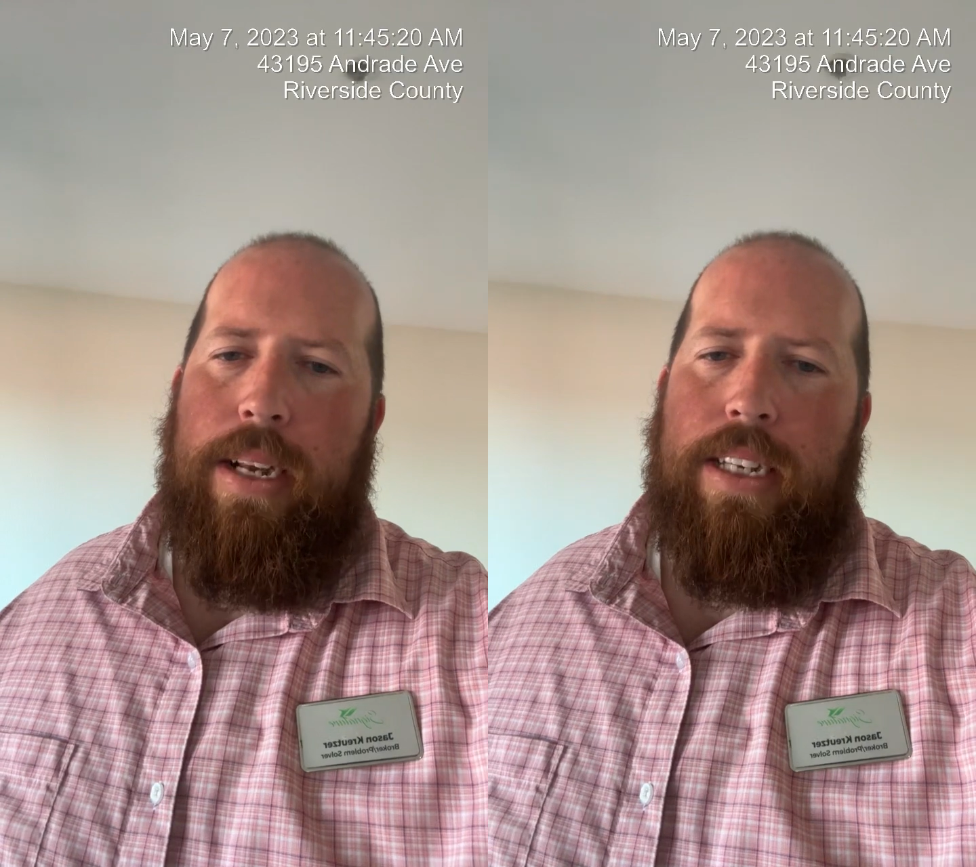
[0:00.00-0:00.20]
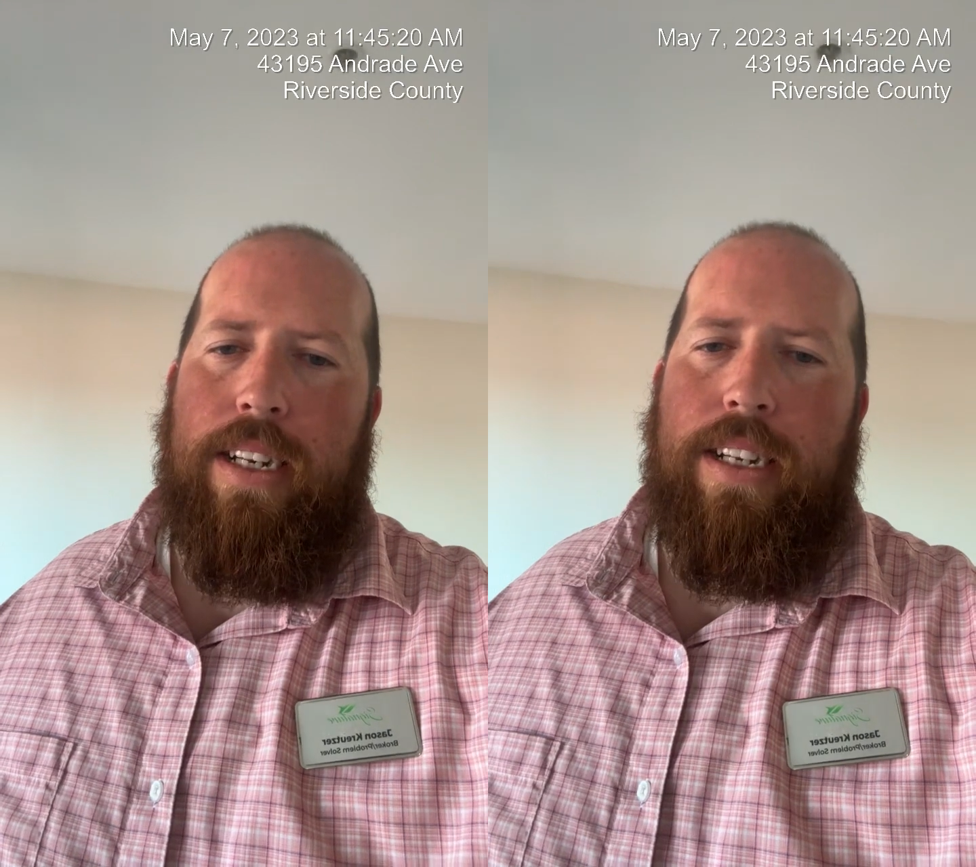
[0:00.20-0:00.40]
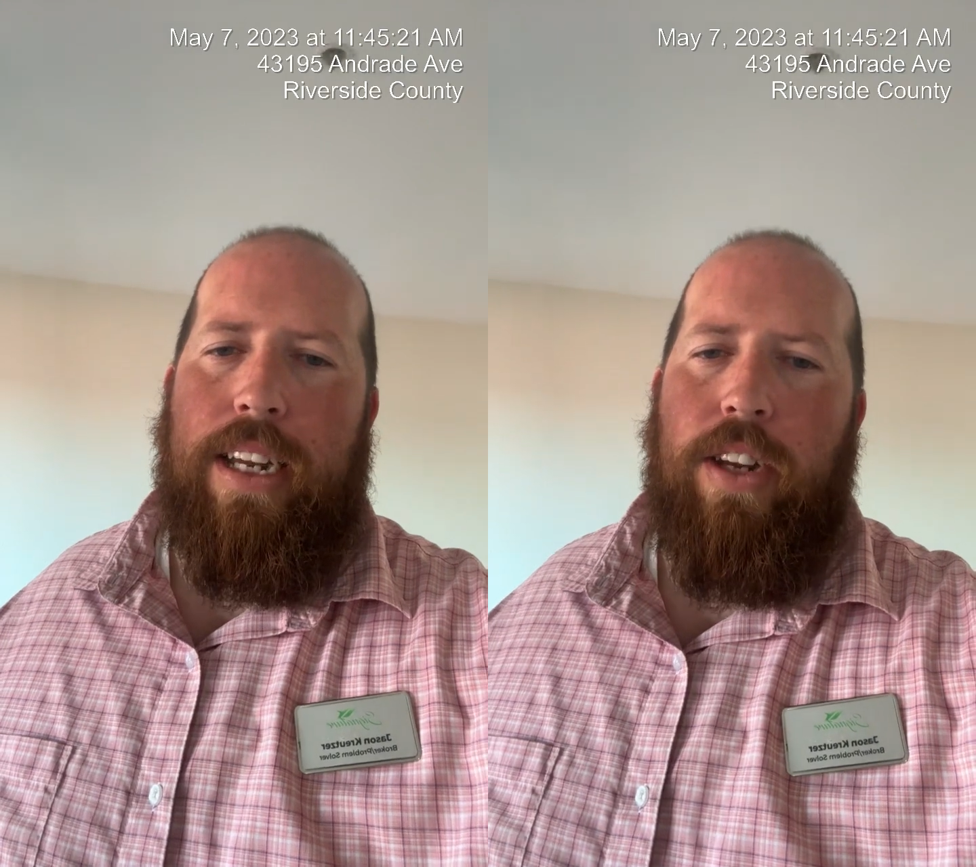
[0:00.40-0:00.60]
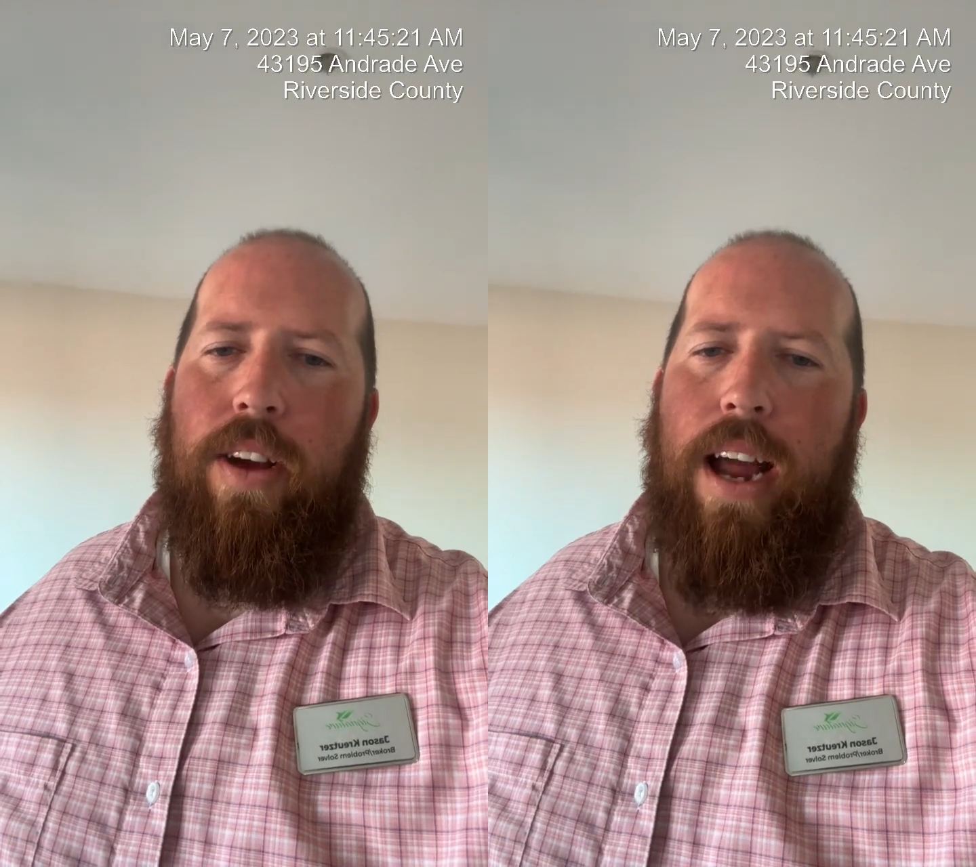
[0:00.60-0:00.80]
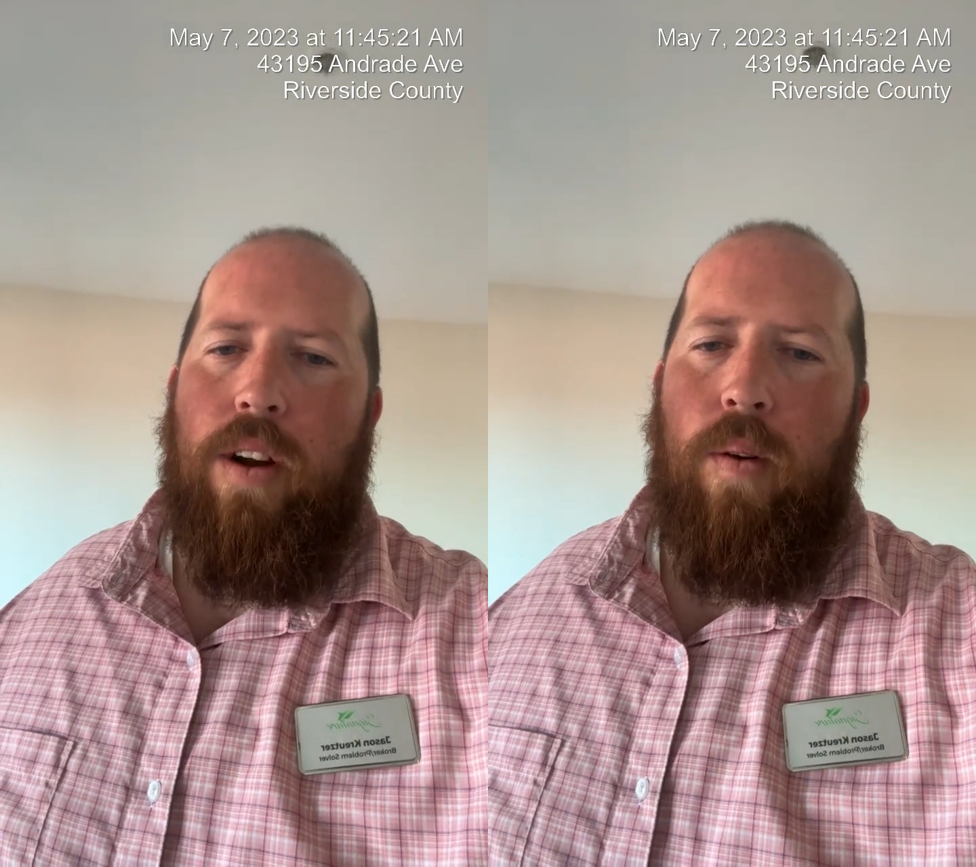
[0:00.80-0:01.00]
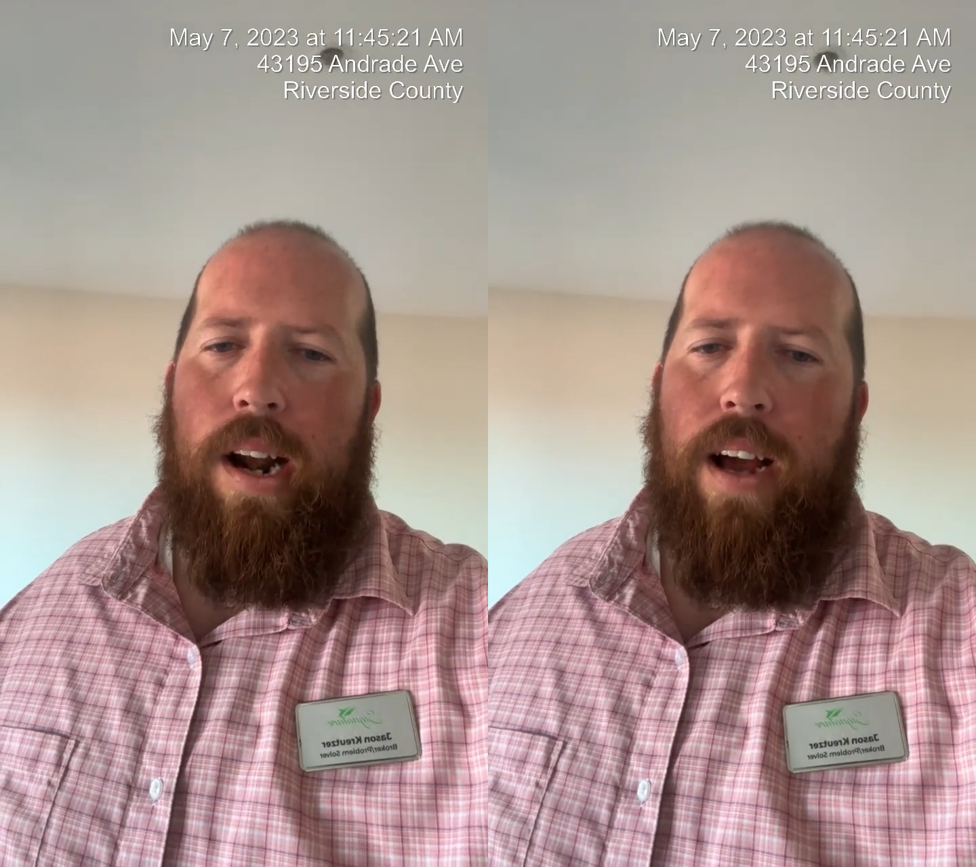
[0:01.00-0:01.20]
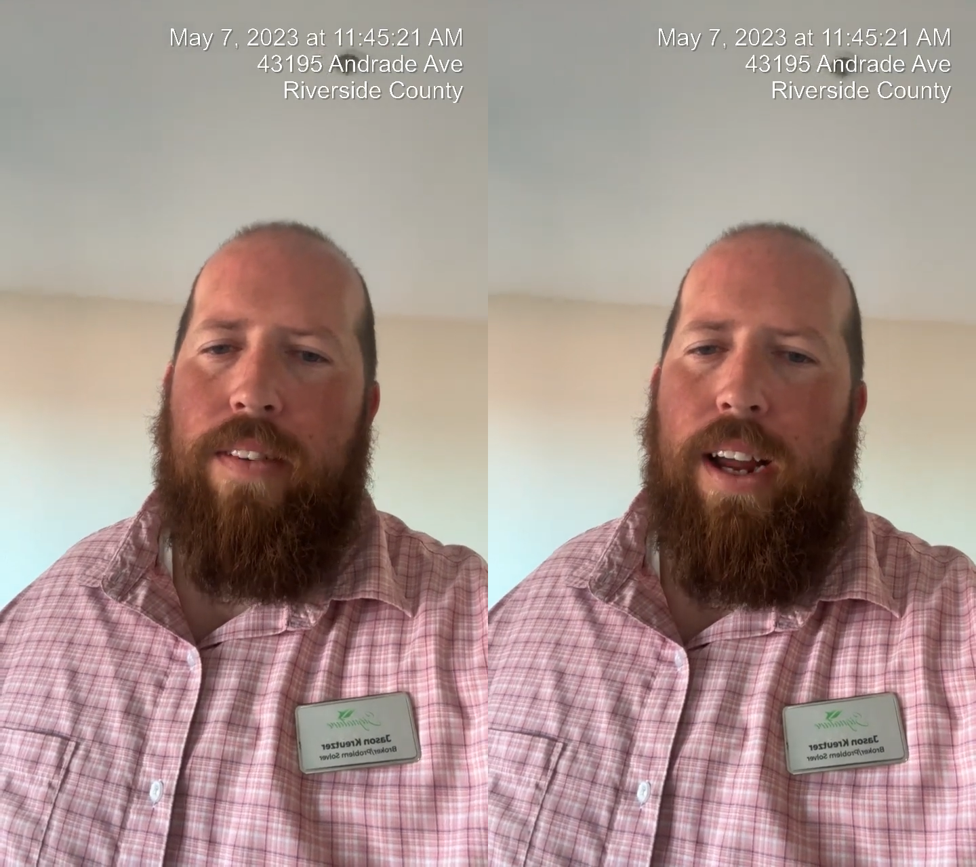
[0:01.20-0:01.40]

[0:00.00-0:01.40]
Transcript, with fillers: message that you had to run off